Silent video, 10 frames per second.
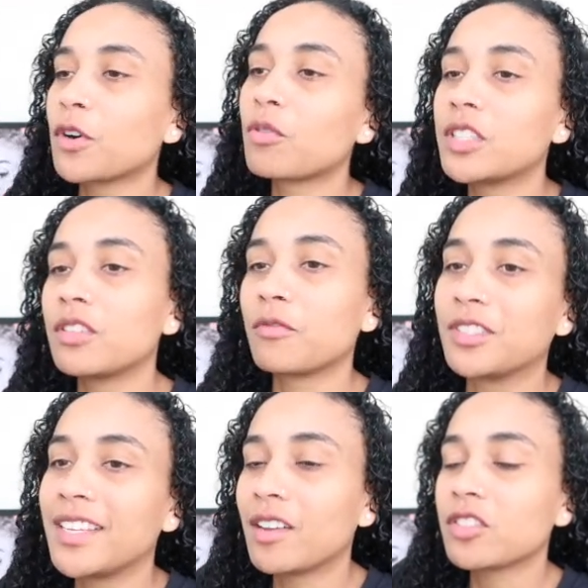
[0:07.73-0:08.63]

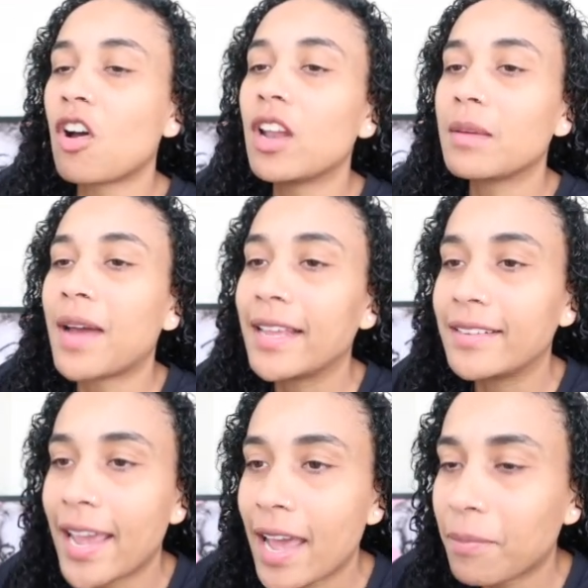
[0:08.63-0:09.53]
Christopher Sales calling my
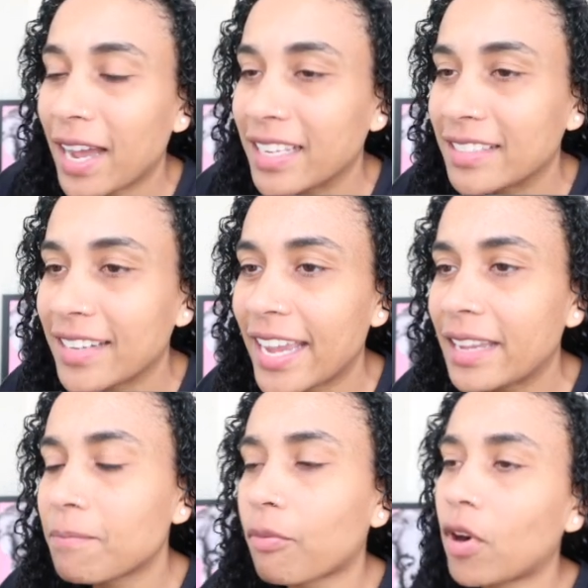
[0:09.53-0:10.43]
dad by his
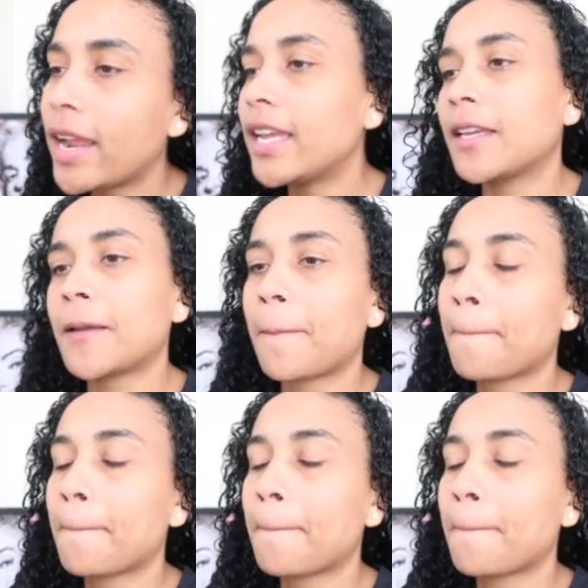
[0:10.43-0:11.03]
name, prank.